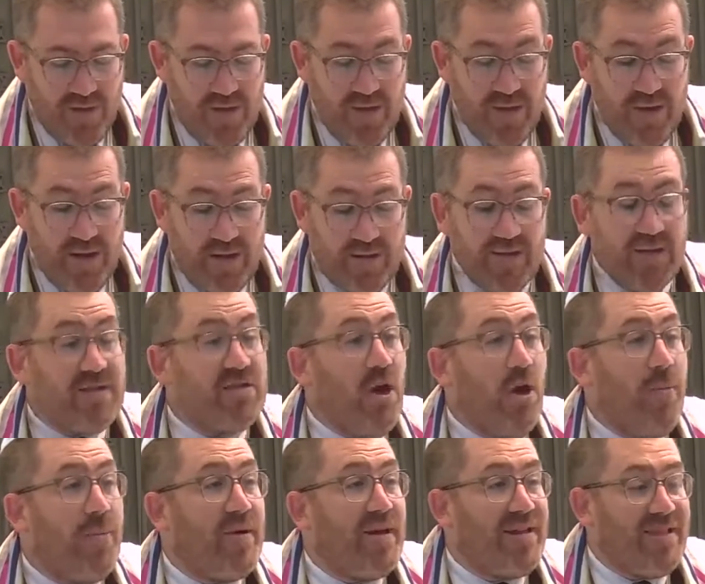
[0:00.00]
In these
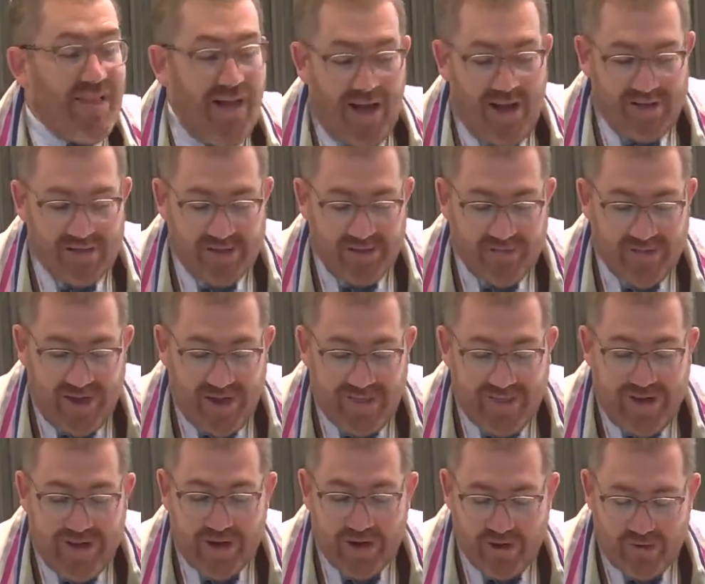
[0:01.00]
opening lines of the
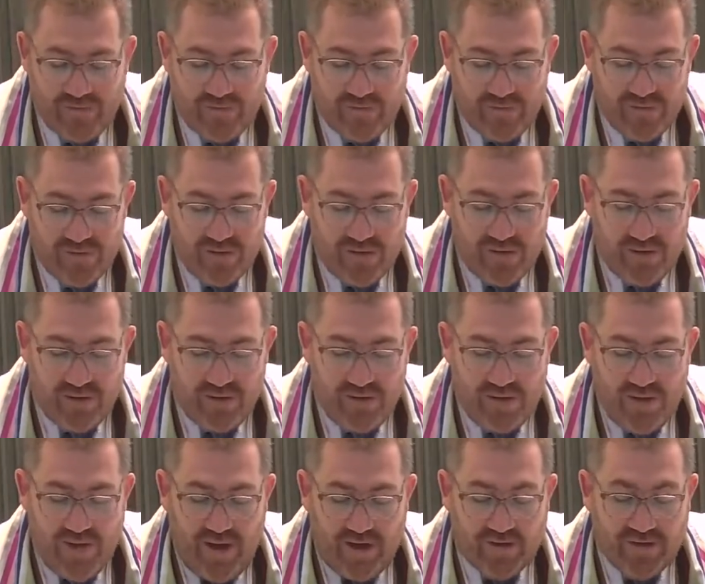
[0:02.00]
Aleinu,
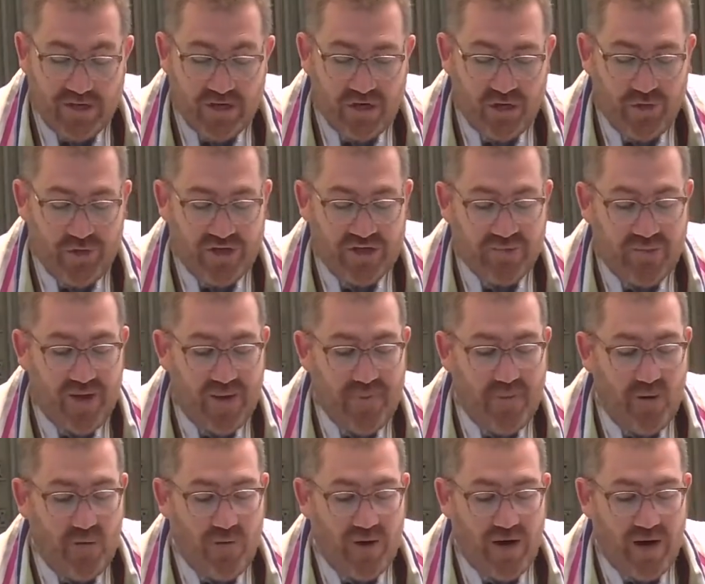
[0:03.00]
as the Jewish
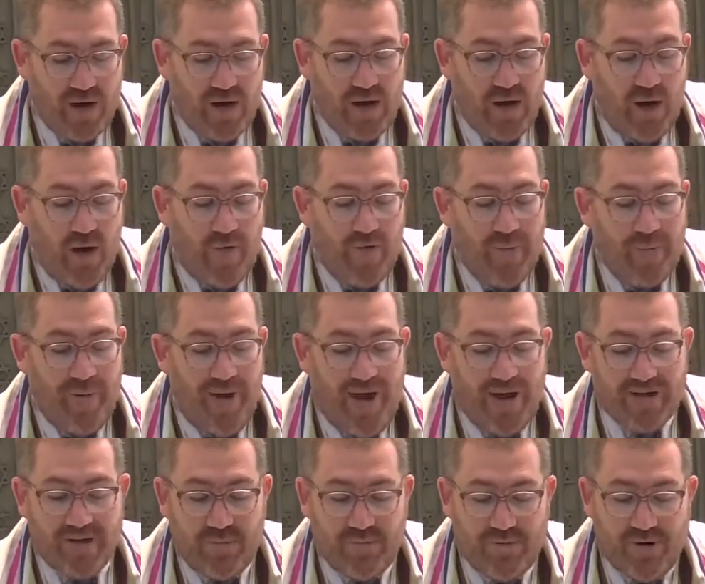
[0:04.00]
people, we are called
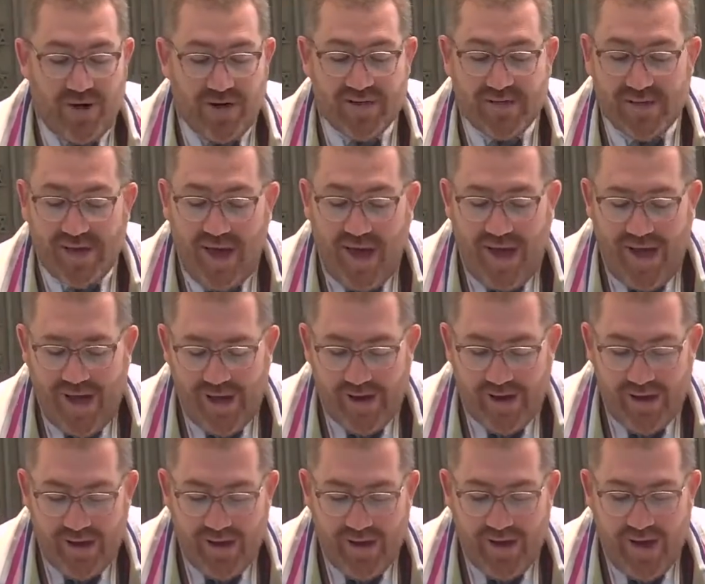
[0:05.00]
upon to praise God
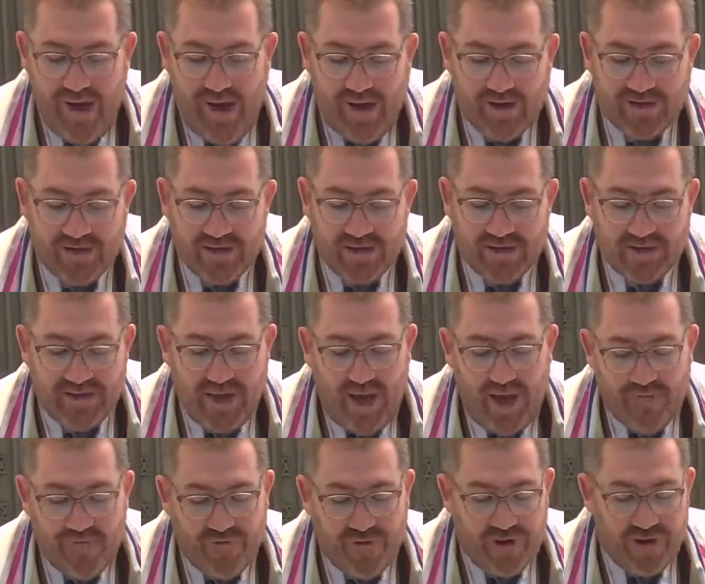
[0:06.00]
as the
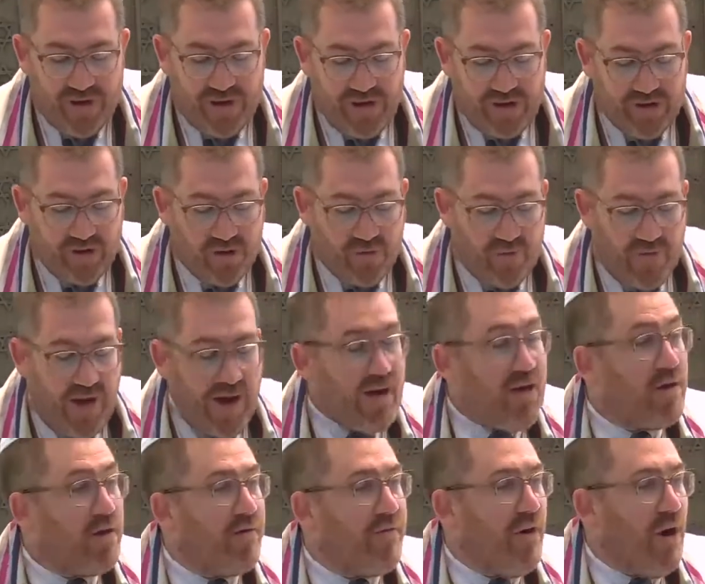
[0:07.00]
sovereign and
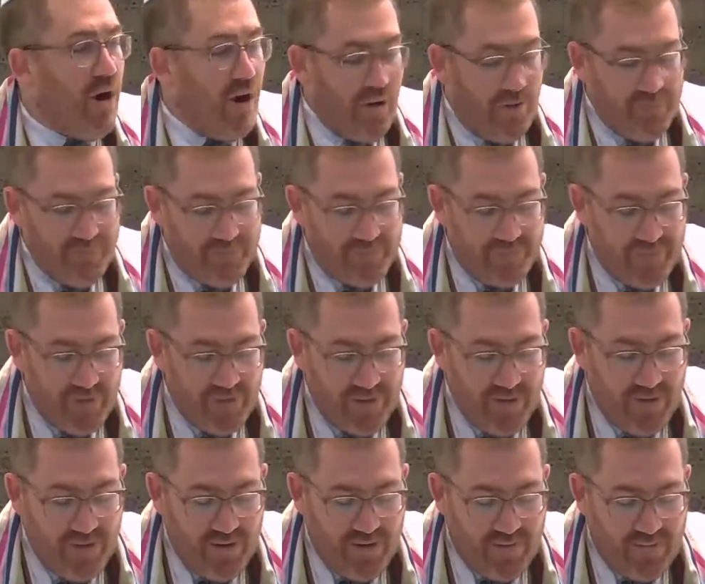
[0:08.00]
creator of all,
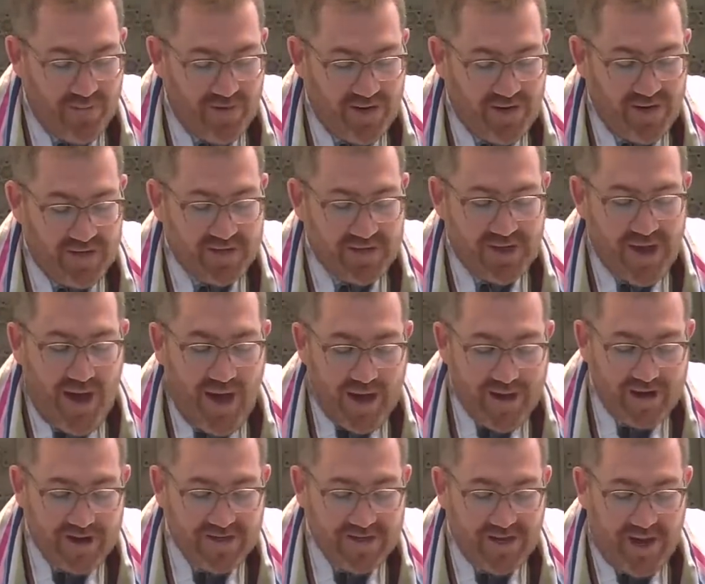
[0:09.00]
because God
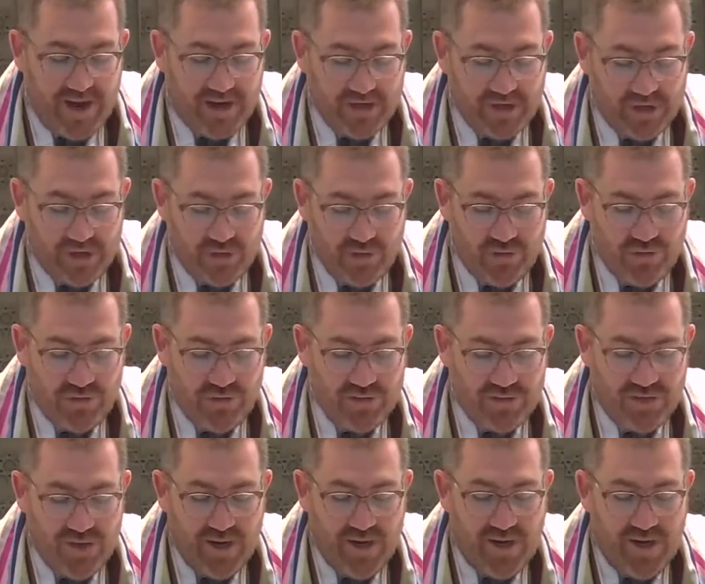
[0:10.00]
assigned
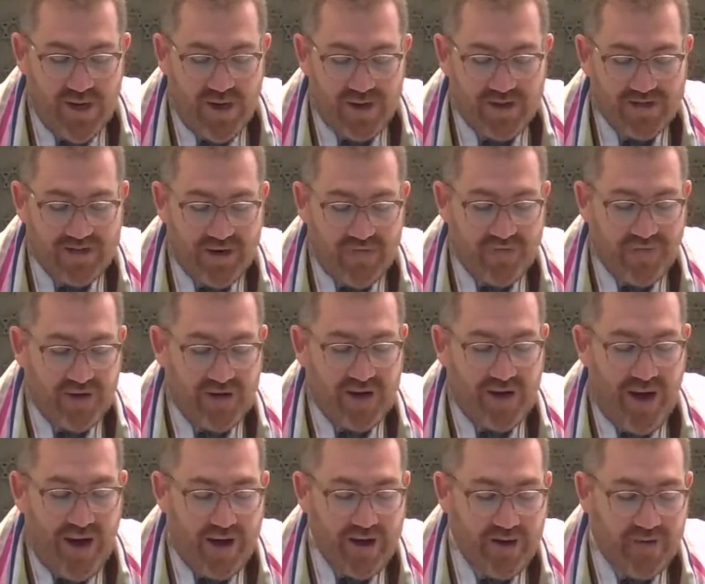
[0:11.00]
Jews a different
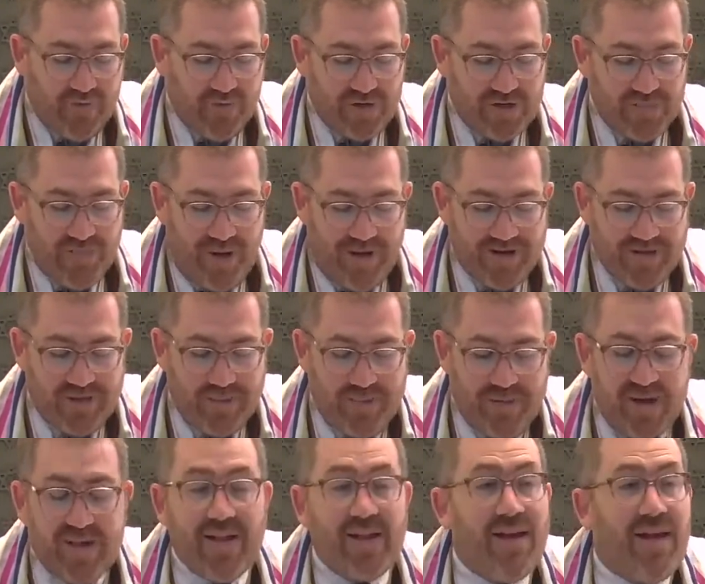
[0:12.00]
kind of
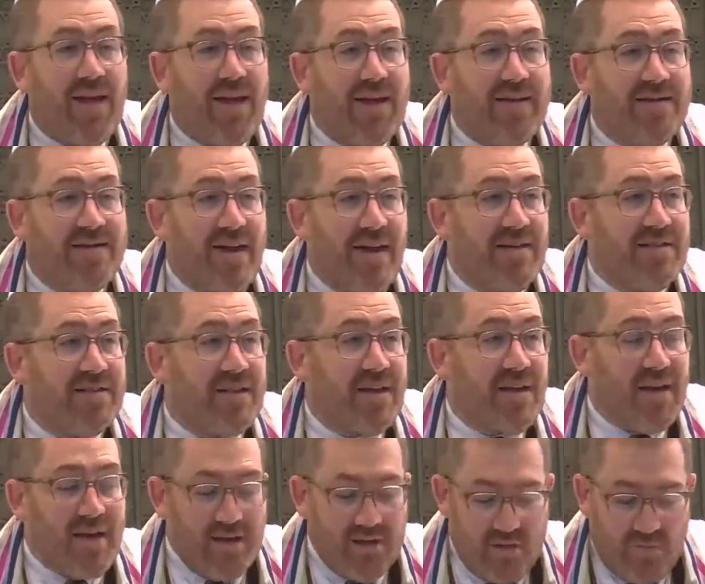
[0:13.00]
responsibility and
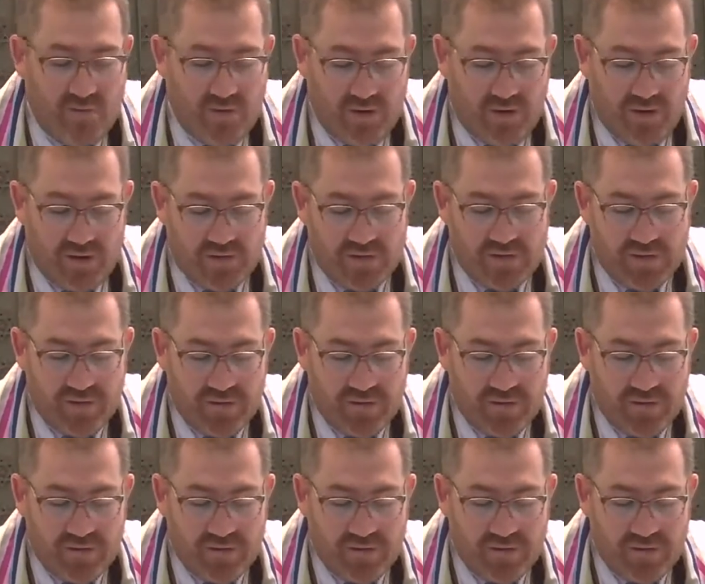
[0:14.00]
destiny in the world.